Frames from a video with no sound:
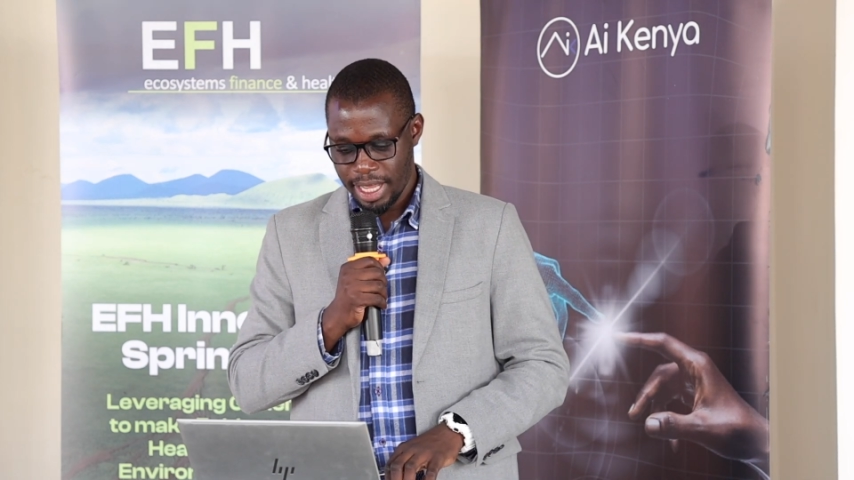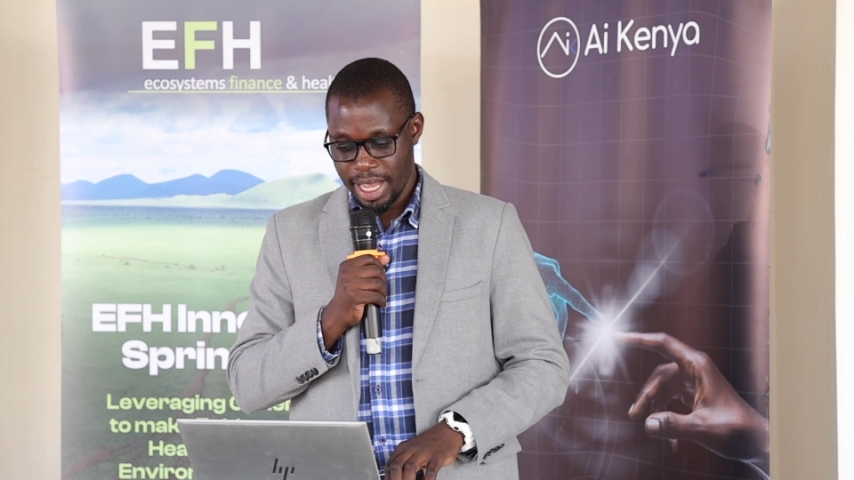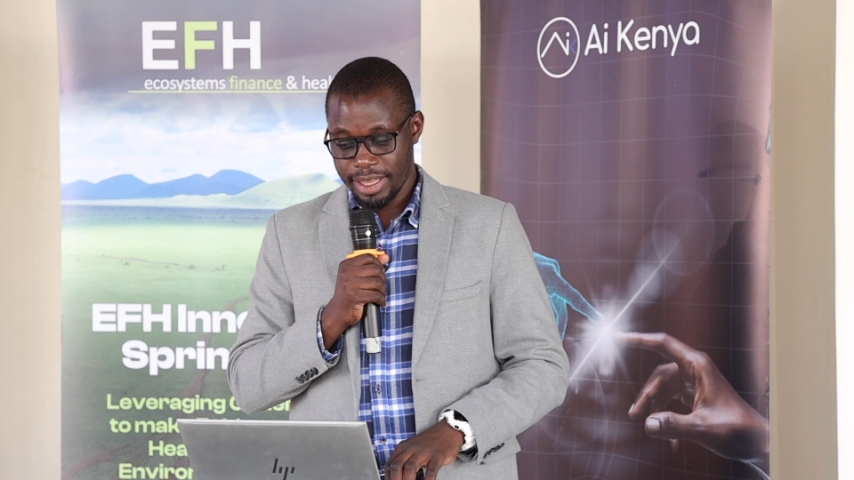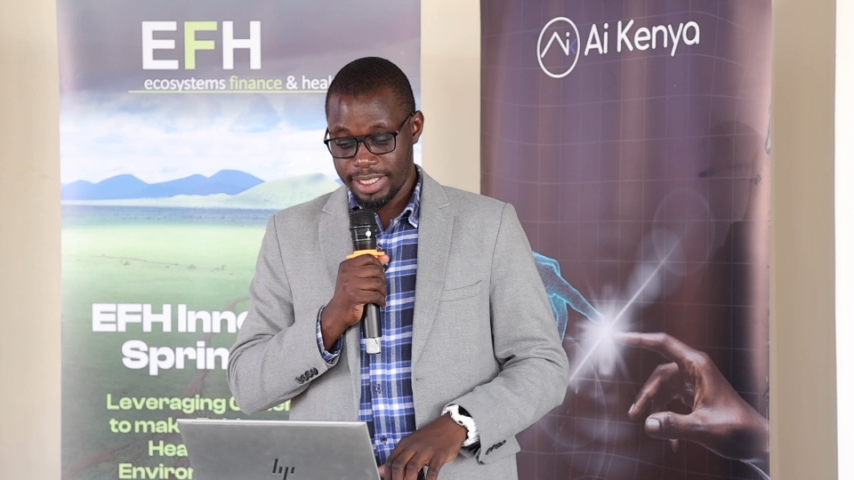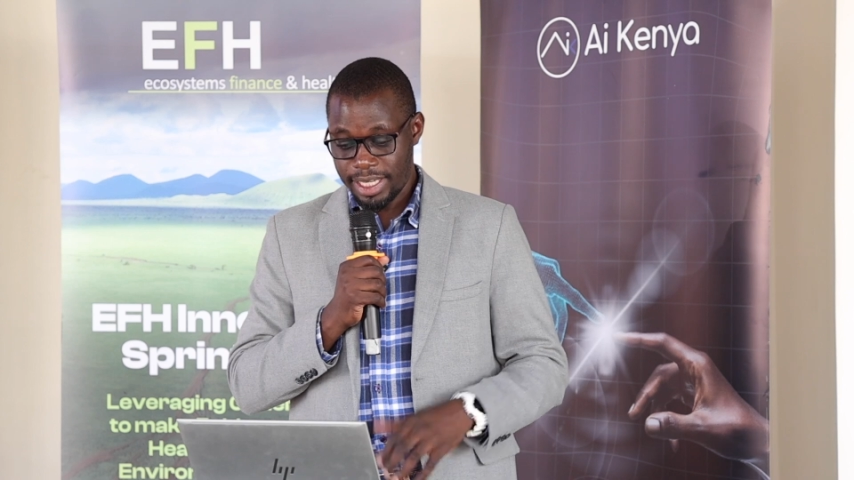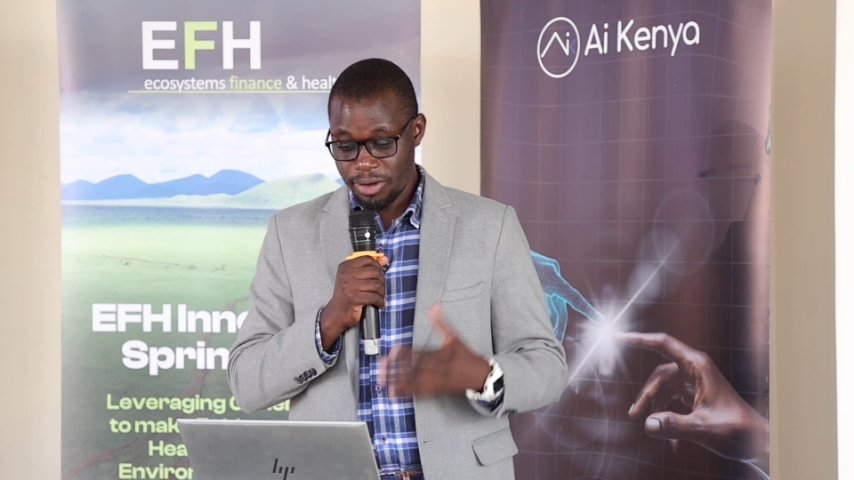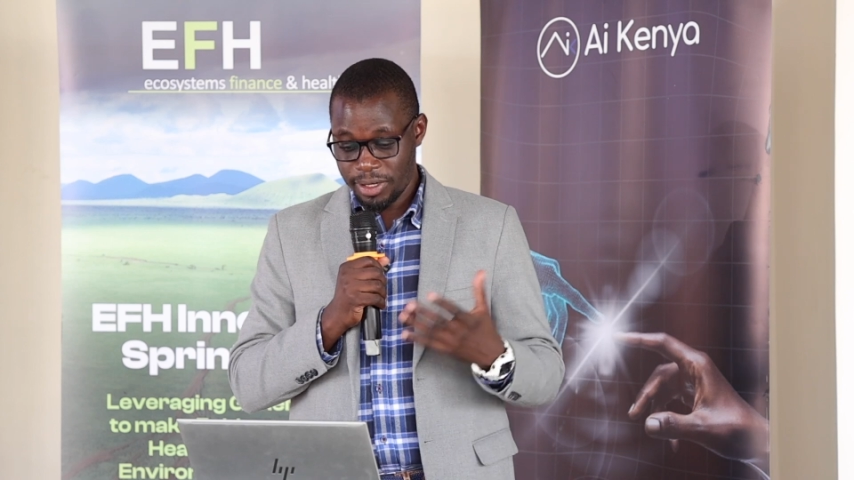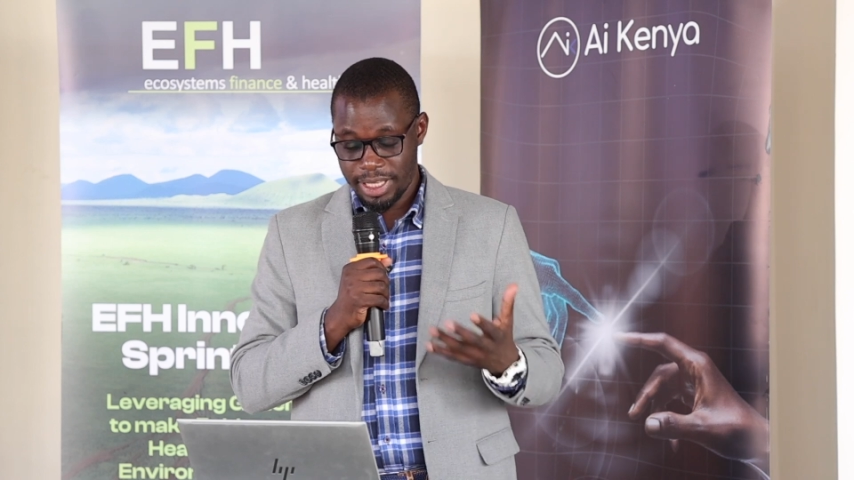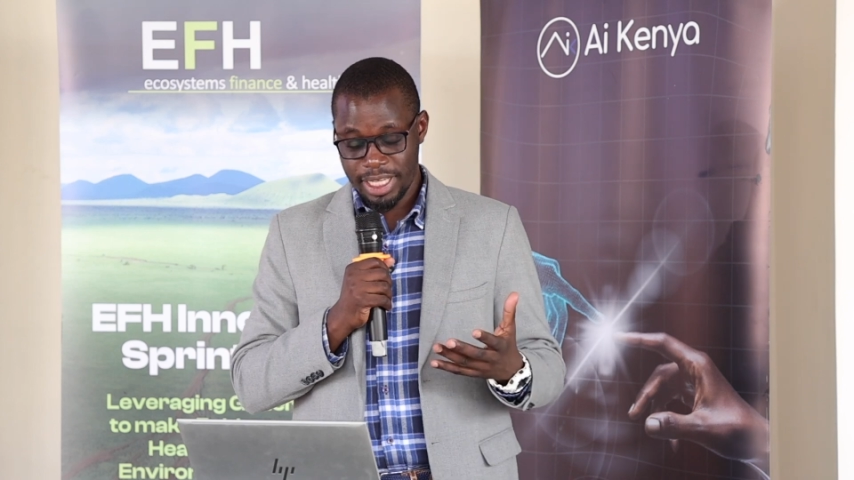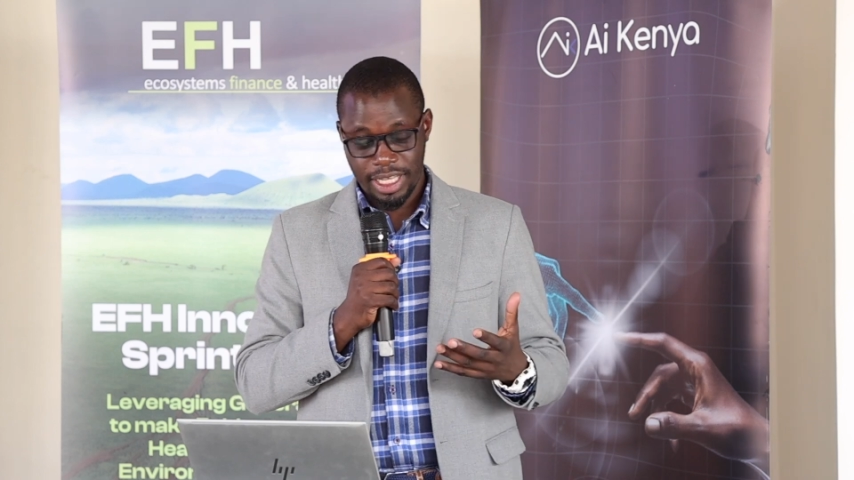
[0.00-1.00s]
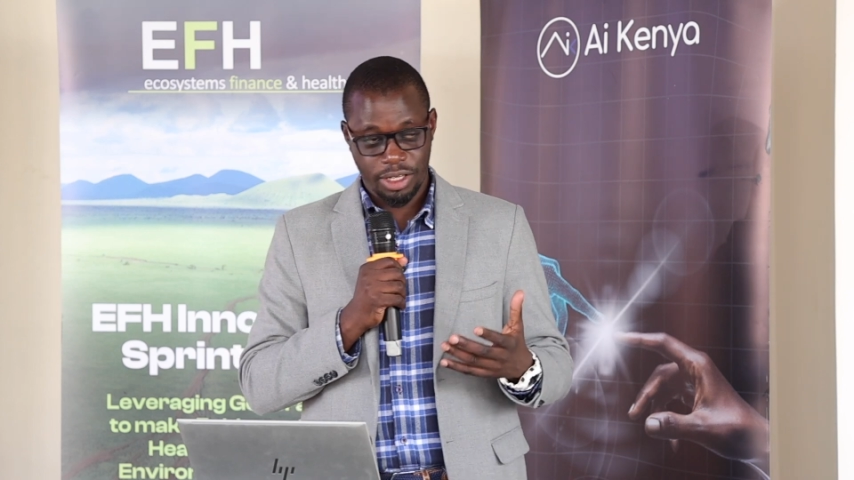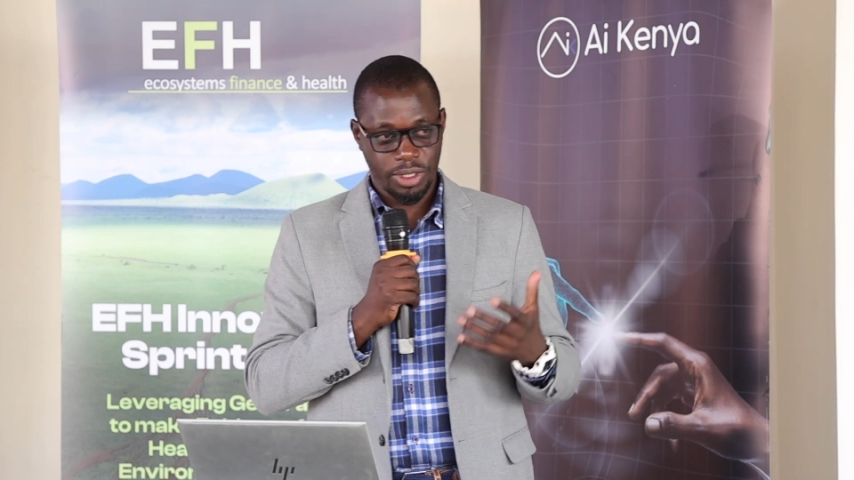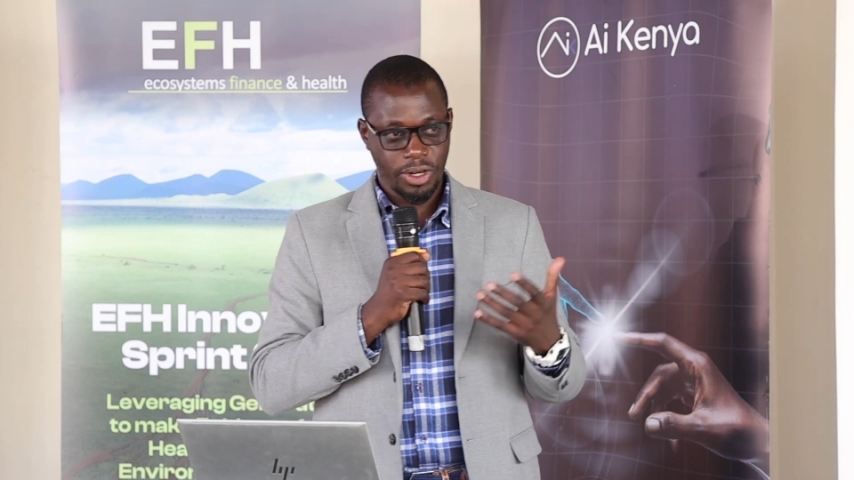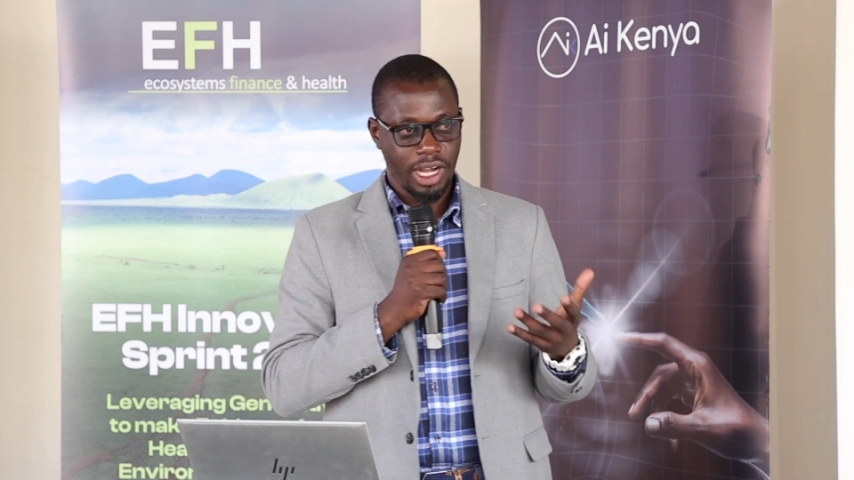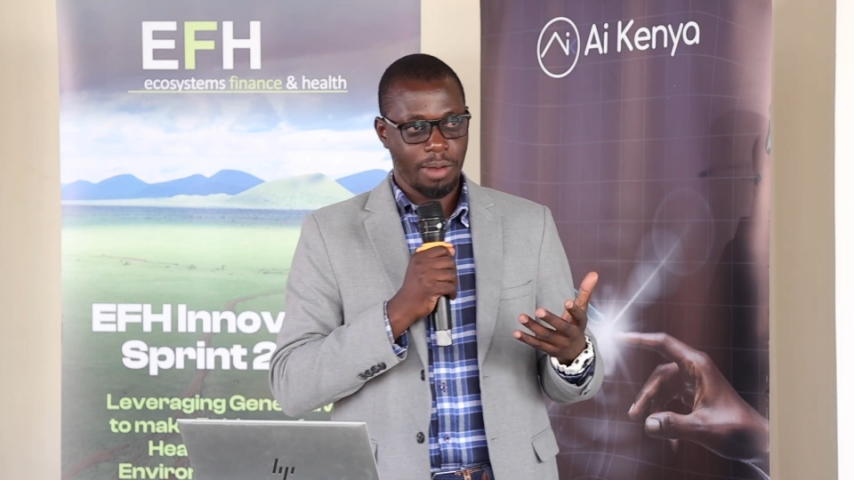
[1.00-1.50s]
The second thing that we
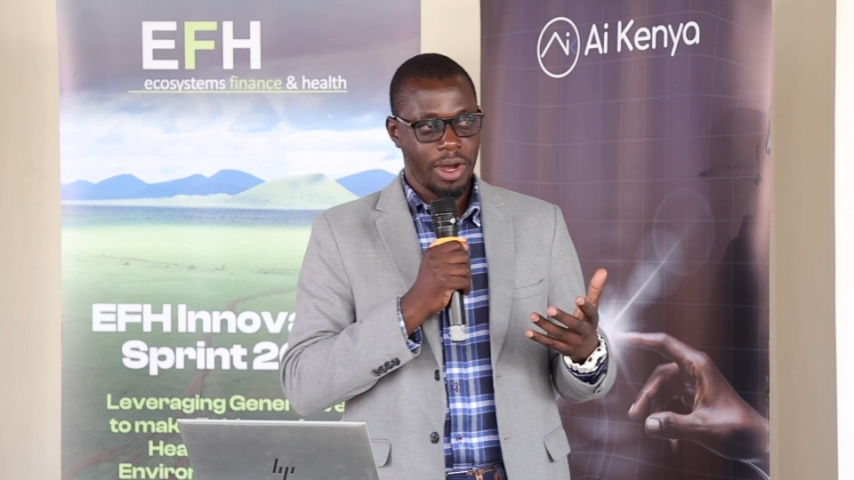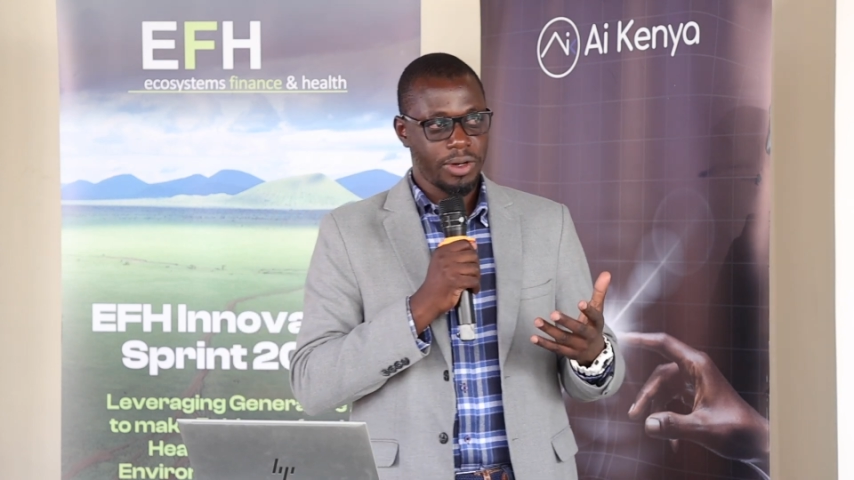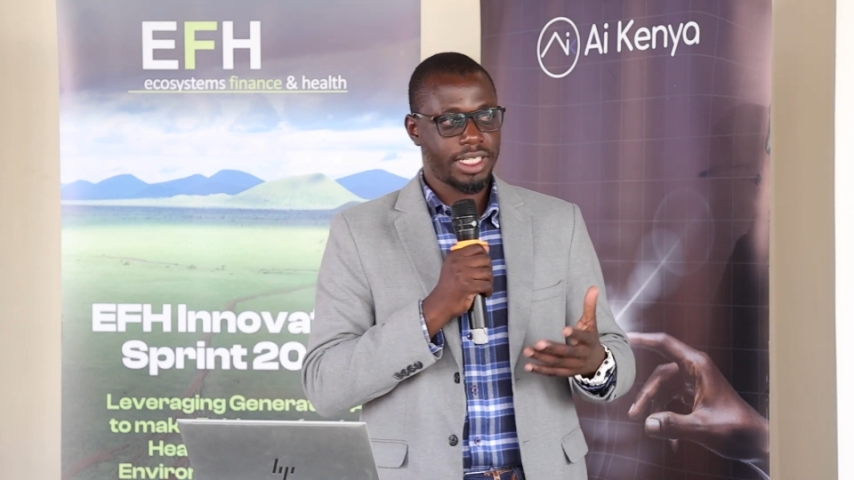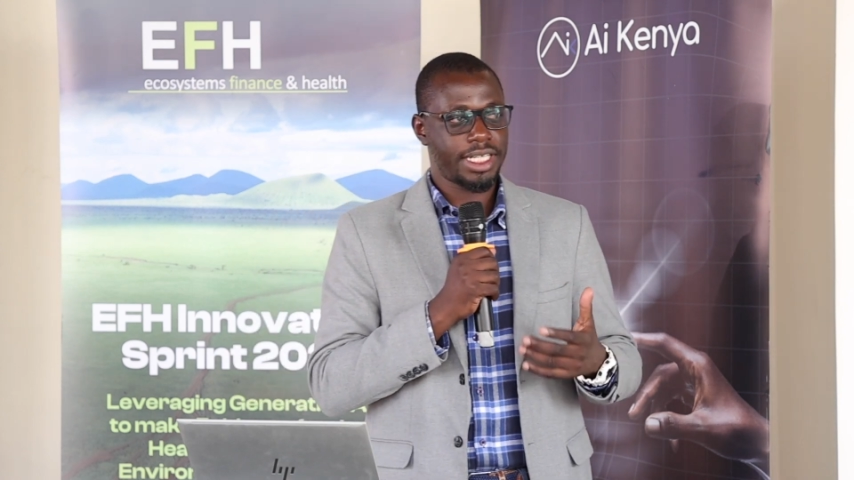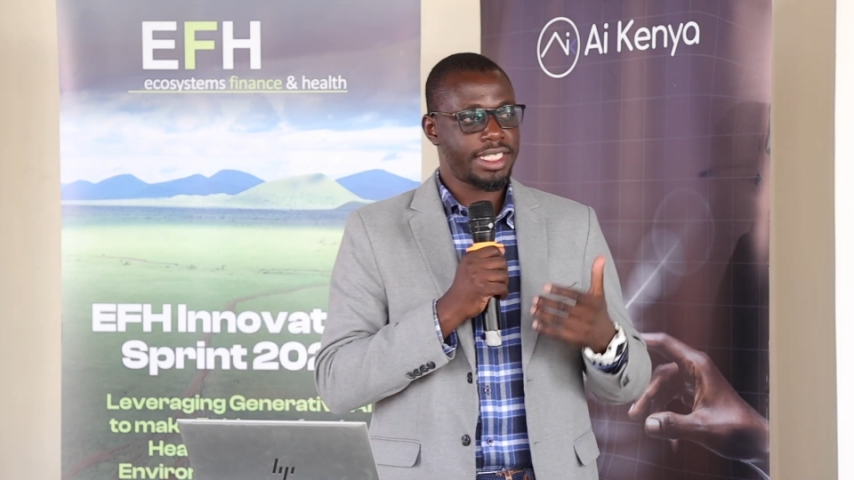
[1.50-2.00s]
talk about